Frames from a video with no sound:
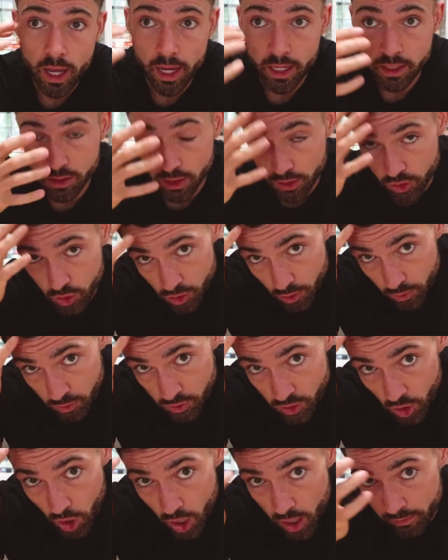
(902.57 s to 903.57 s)
and it's like so
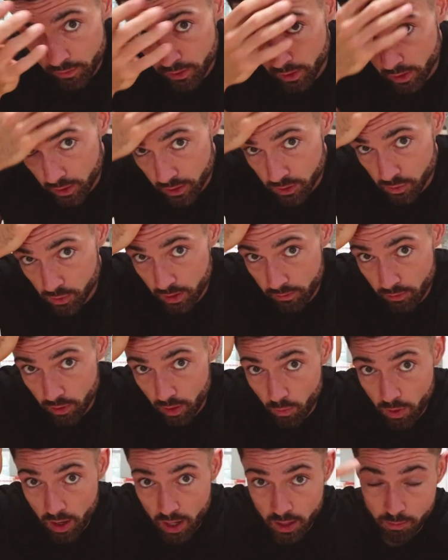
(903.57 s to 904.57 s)
soft and it does
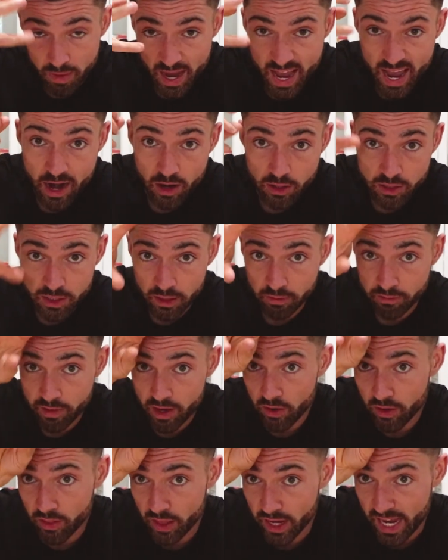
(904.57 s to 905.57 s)
whatever I want. My hair is like
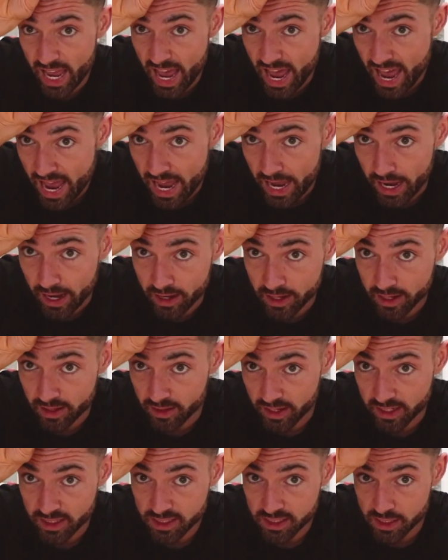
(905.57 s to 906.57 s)
very like hay, and it
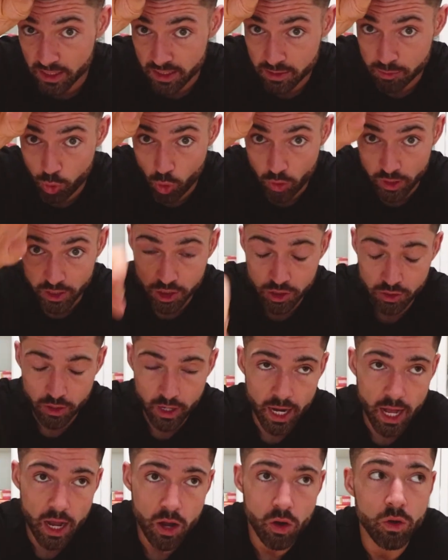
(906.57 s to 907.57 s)
like sticks pointy
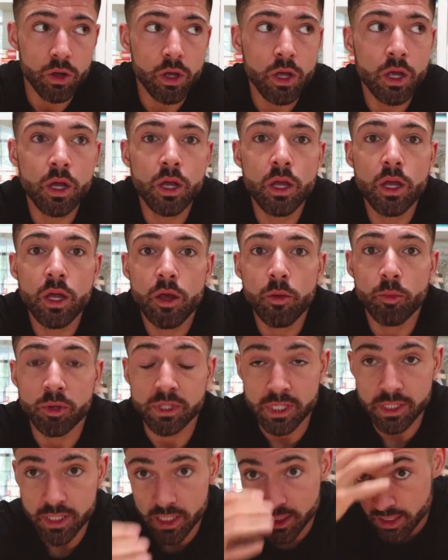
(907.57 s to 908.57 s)
straight out. But
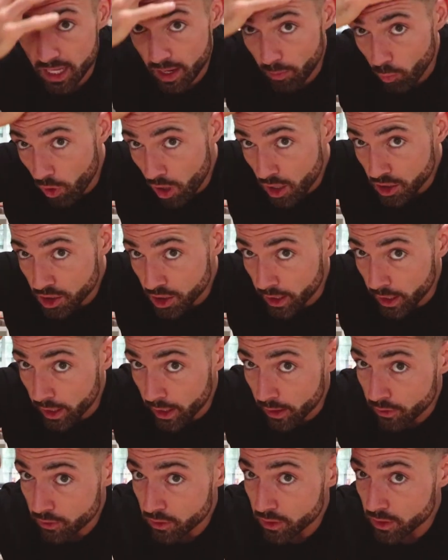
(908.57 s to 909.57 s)
since I stopped washing it,
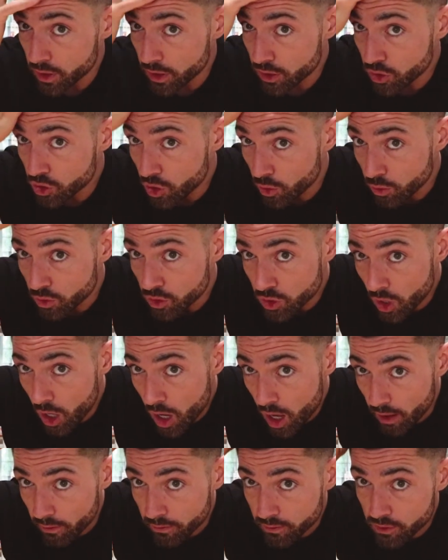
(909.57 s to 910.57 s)
it was, it's like so
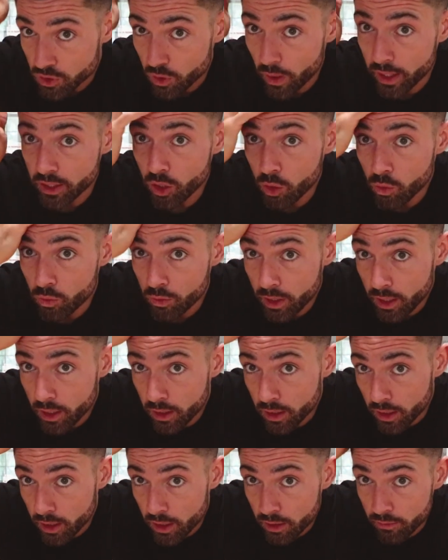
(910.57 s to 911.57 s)
soft, so I don't
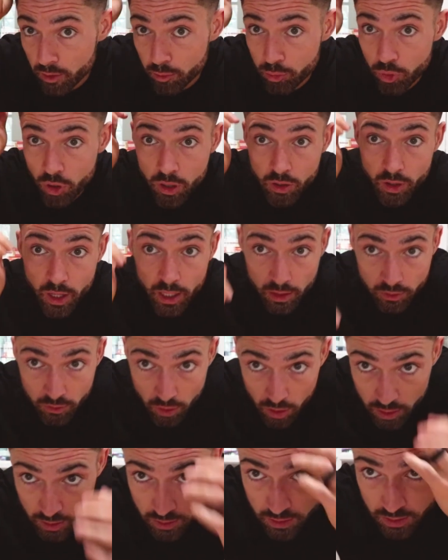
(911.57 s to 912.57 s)
need to even put like a
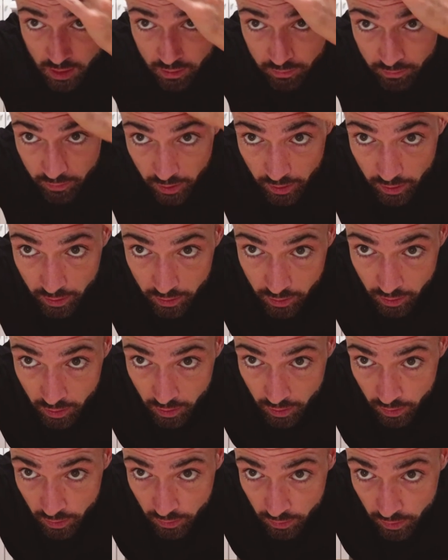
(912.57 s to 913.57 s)
ton of stuff in it.
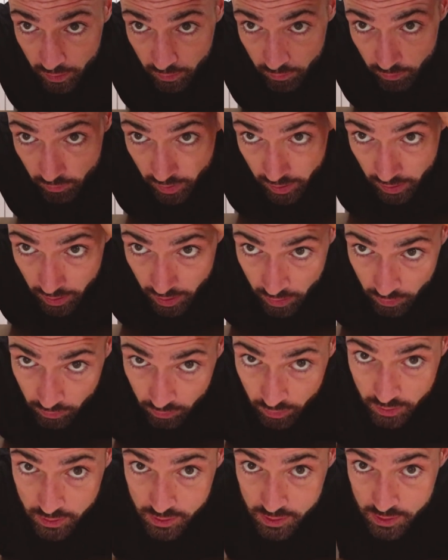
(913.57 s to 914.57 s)
Like right now,
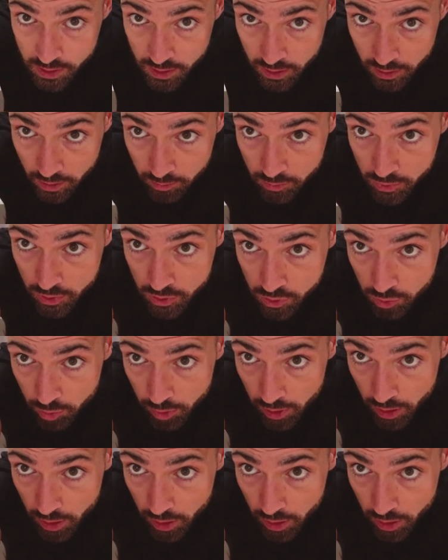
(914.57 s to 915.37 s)
you can see, I'm gonna zoom